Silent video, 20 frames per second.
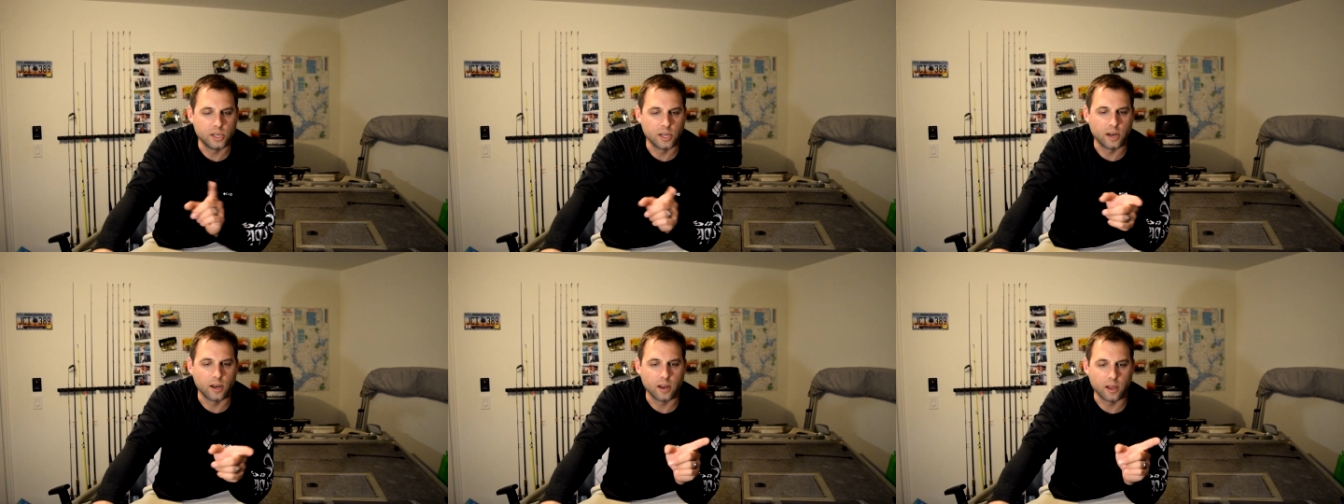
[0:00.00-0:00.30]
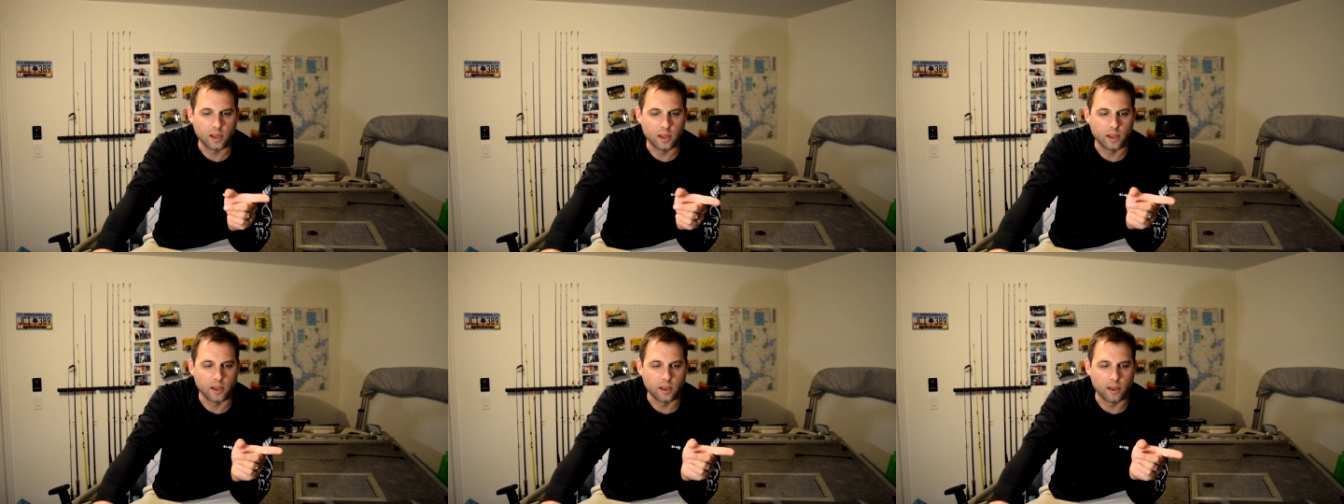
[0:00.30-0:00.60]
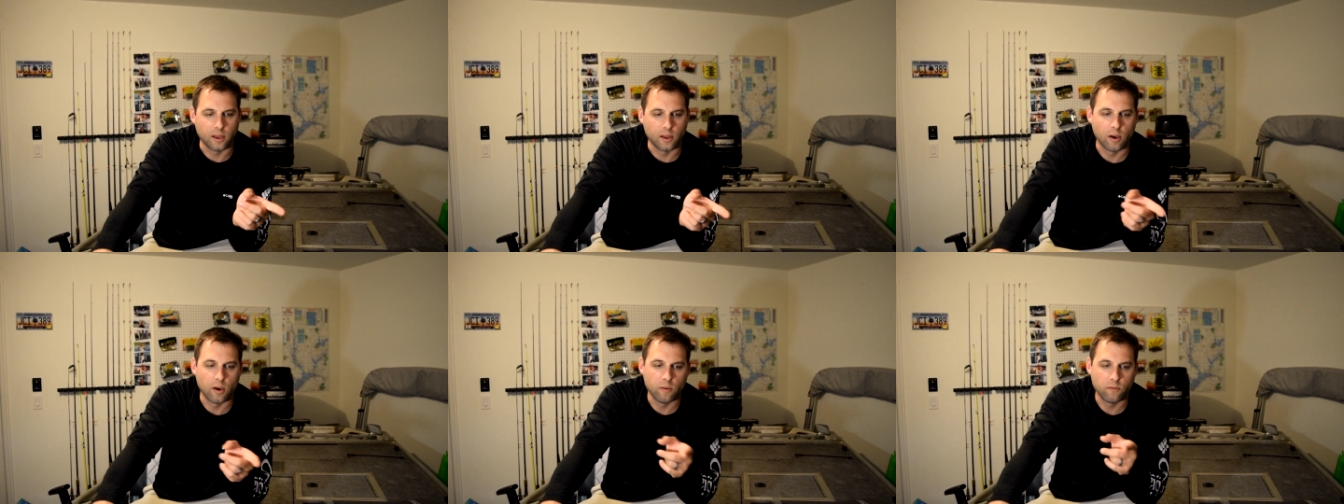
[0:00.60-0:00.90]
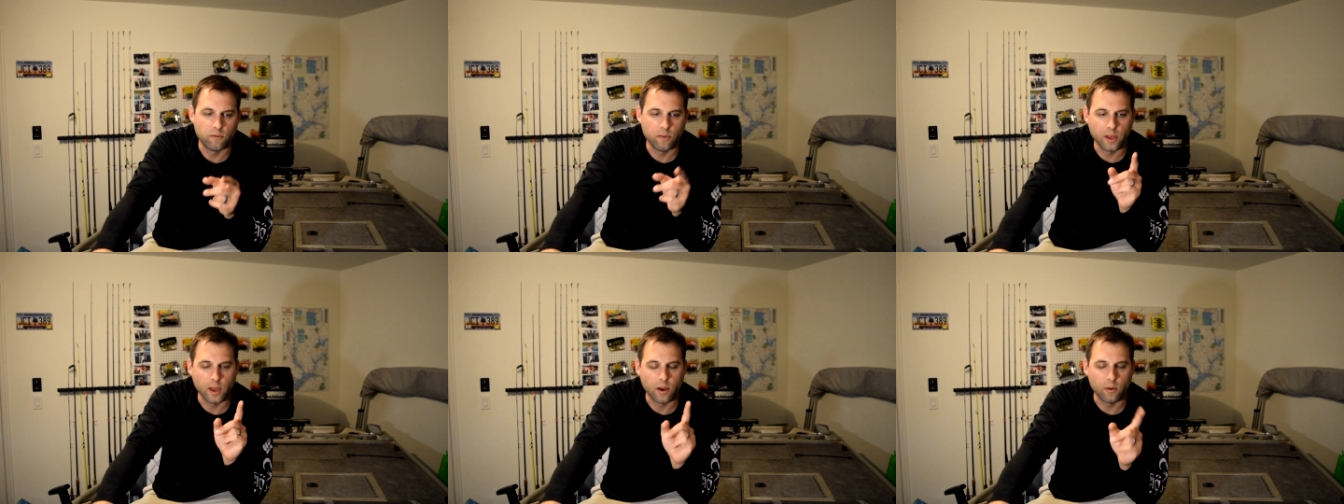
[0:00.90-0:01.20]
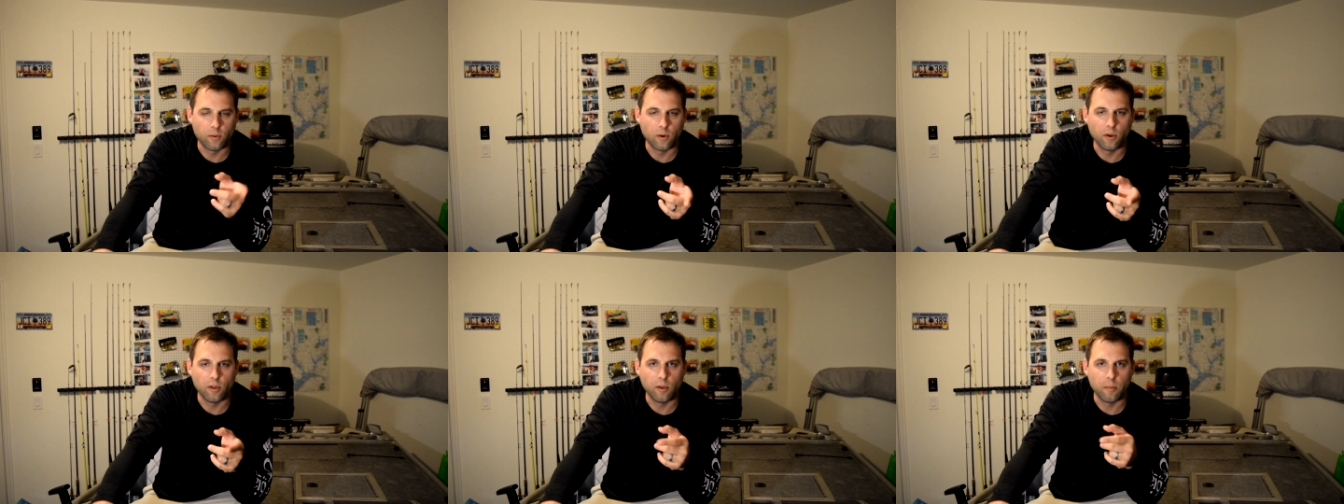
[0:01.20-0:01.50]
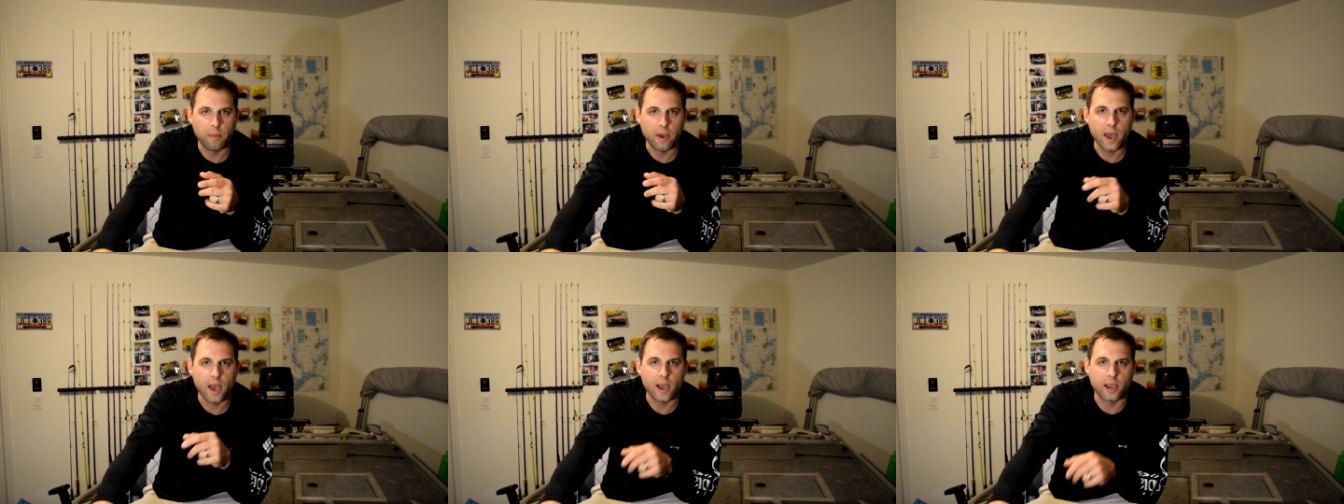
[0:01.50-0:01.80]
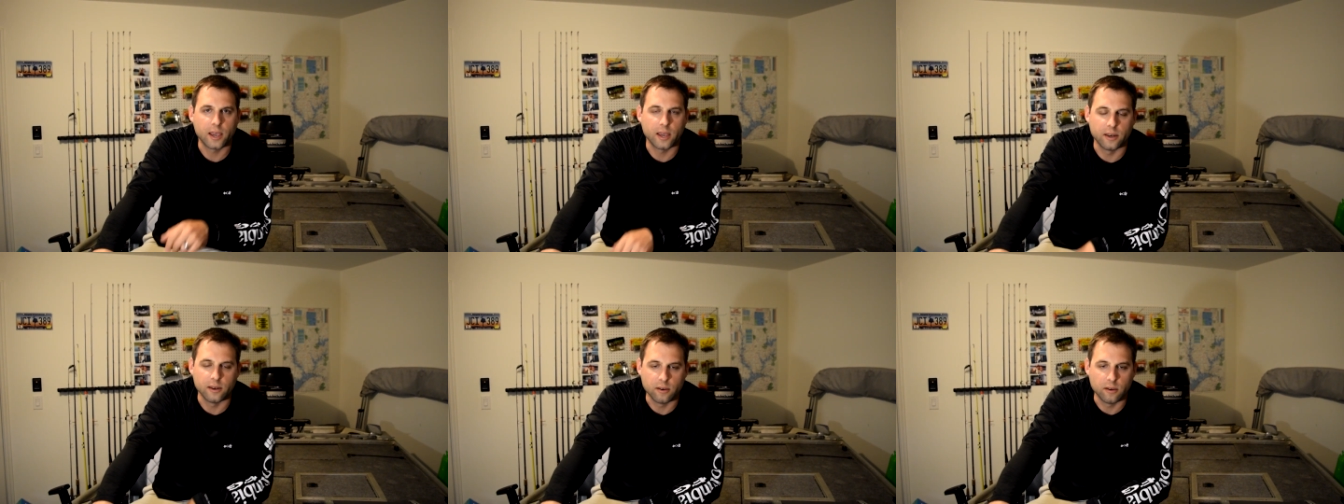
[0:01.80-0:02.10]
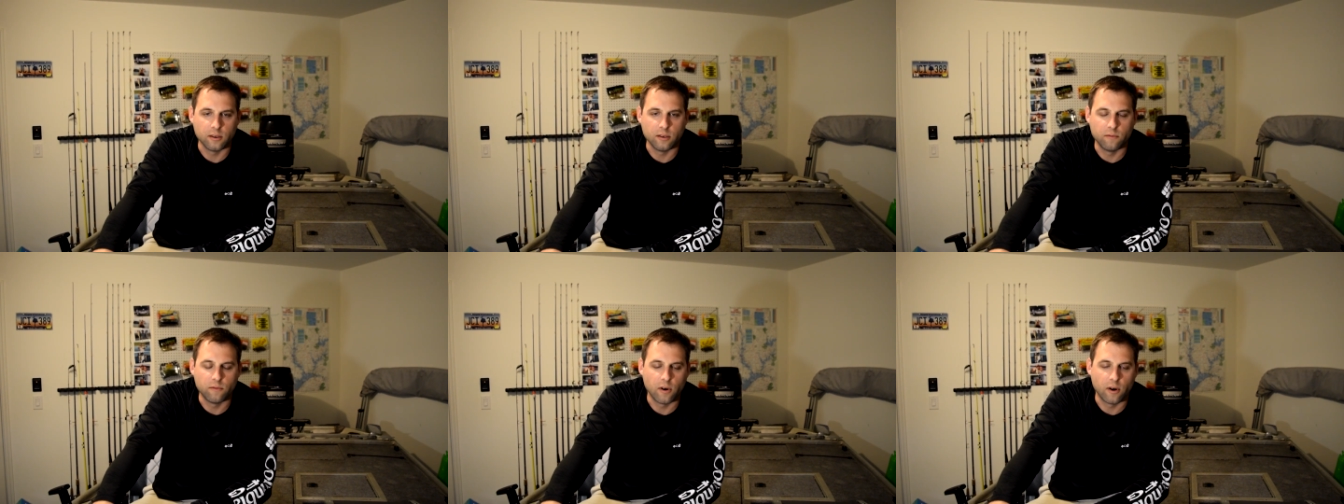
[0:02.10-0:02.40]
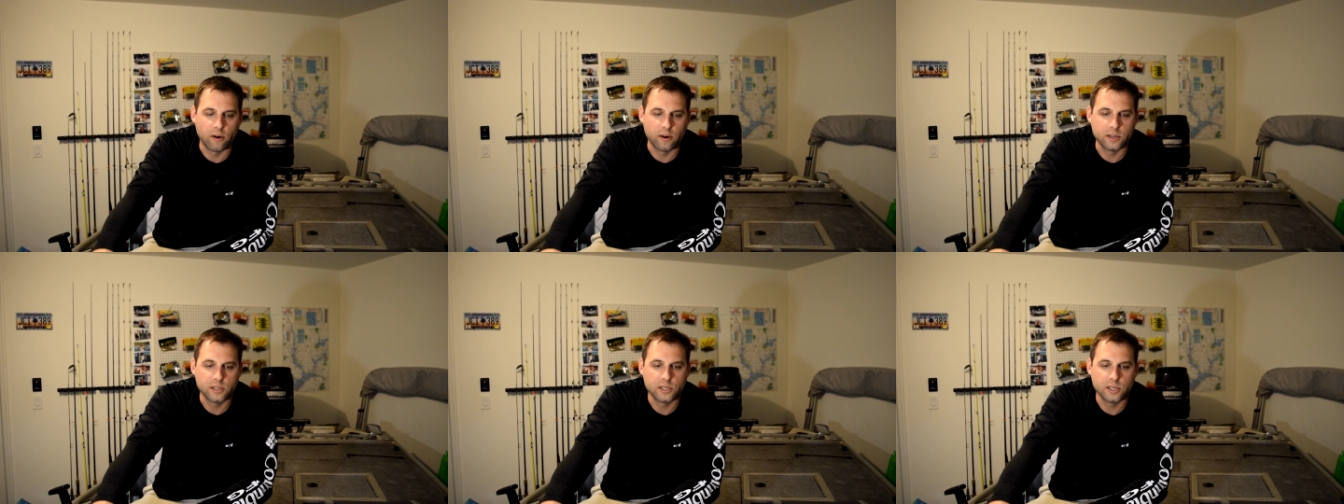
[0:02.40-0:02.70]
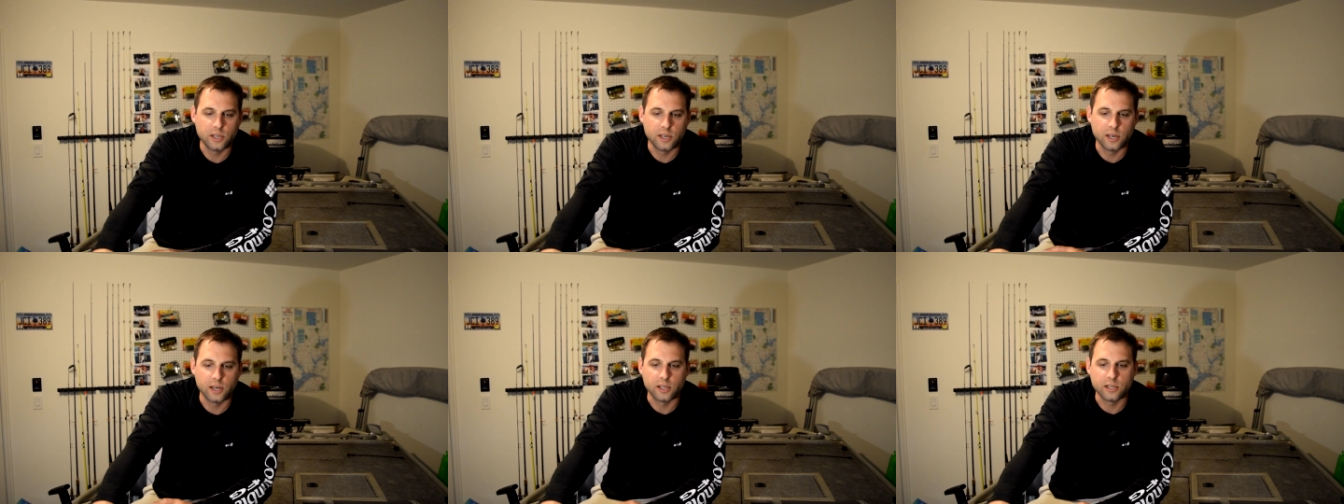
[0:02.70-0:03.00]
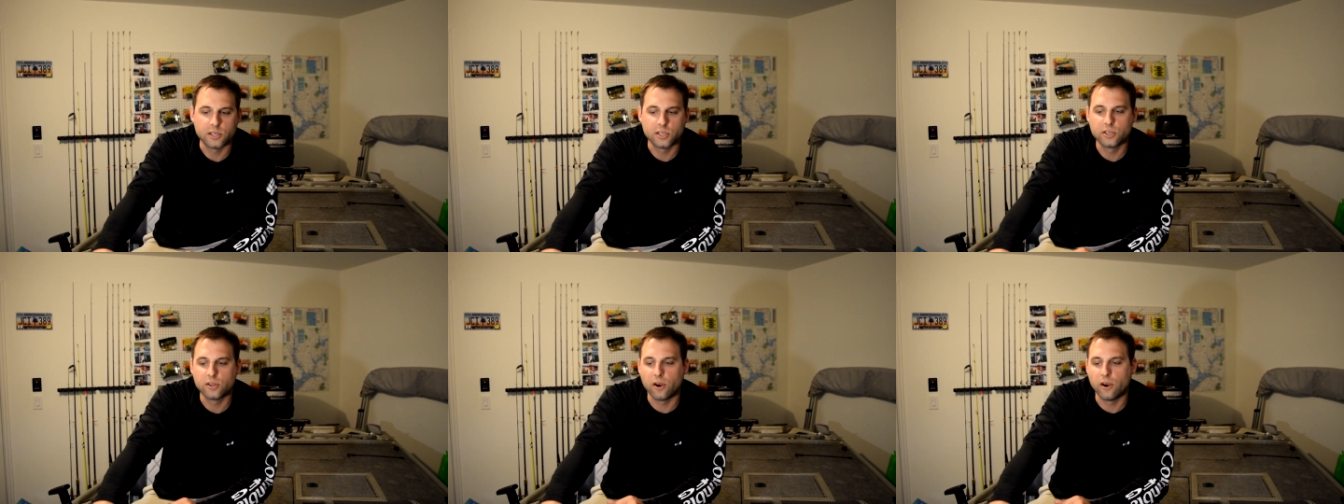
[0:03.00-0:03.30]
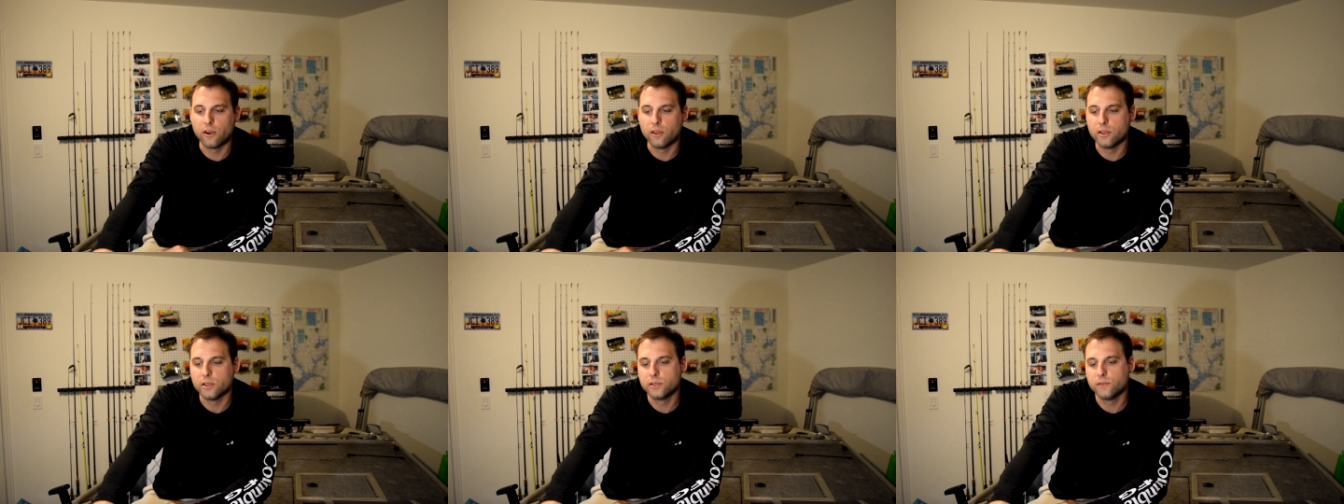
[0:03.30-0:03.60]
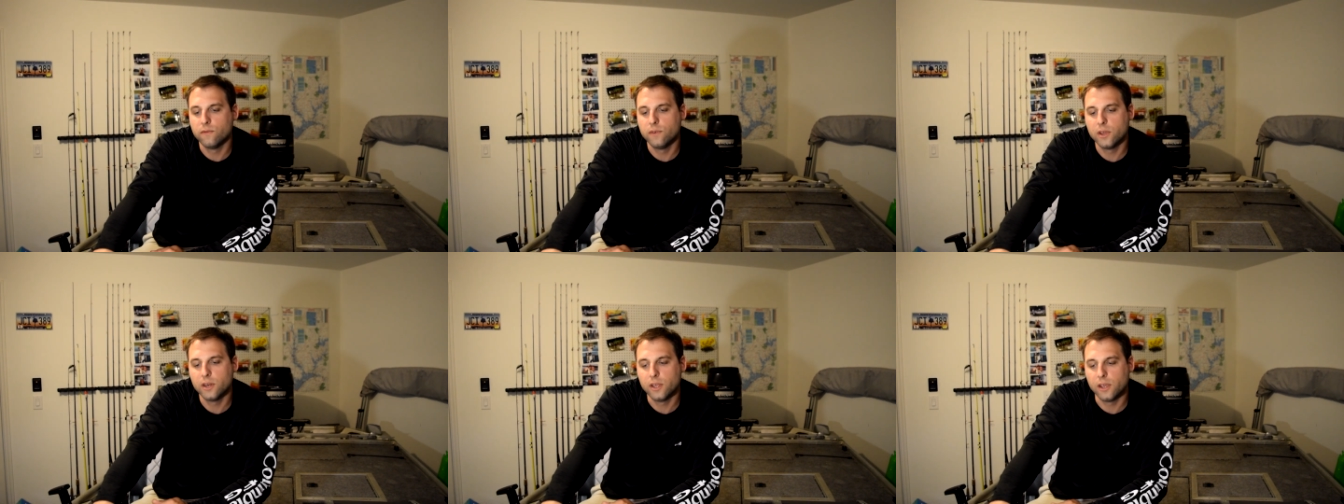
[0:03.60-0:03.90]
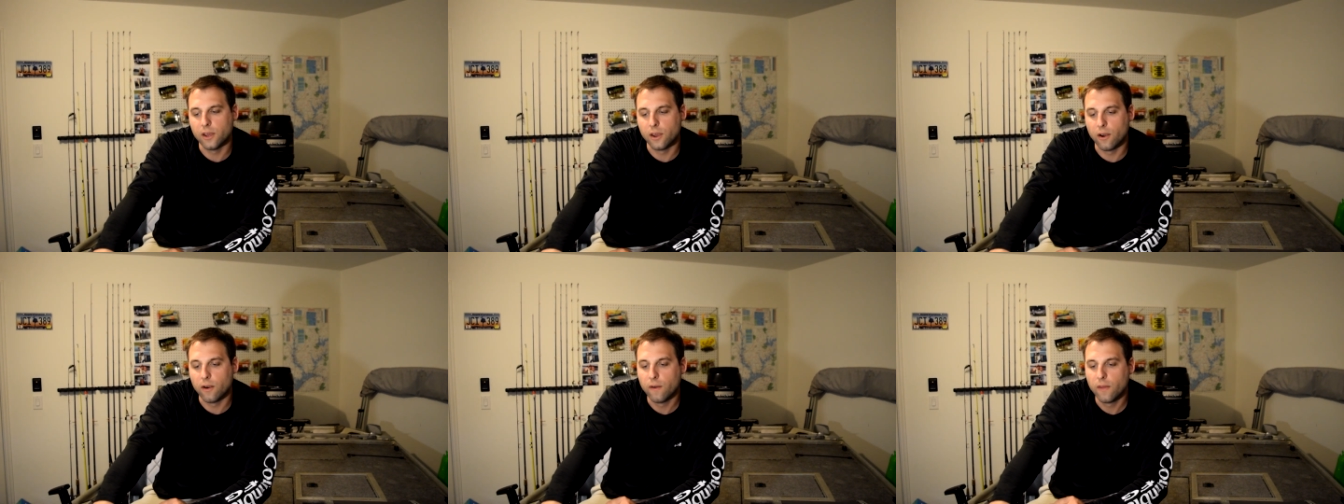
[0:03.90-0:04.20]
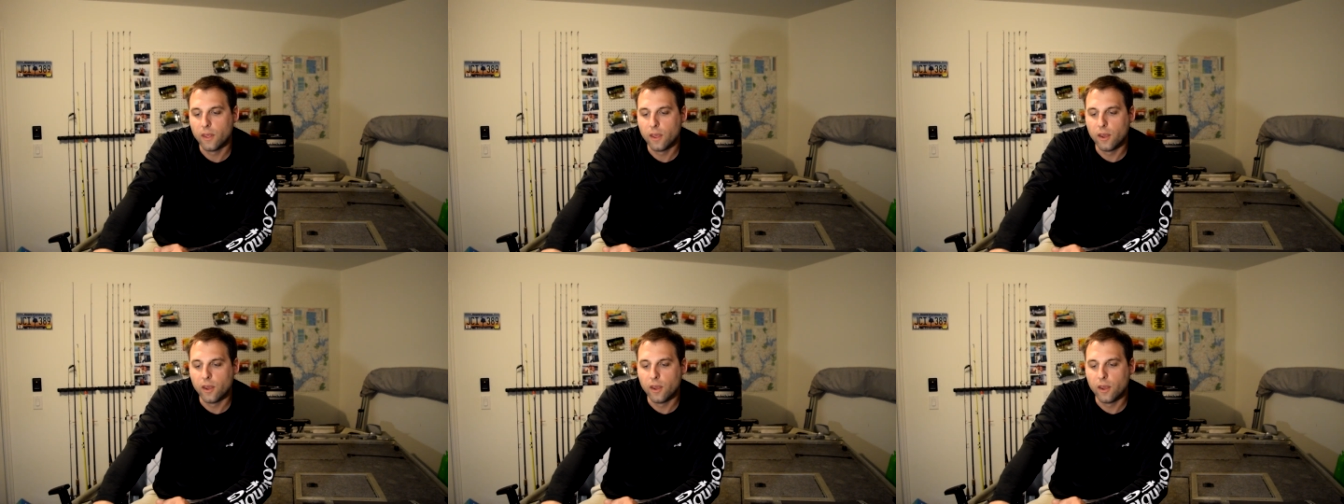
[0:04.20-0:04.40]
and hopefully I'll roll it back, and you've already seen it at the start of this video,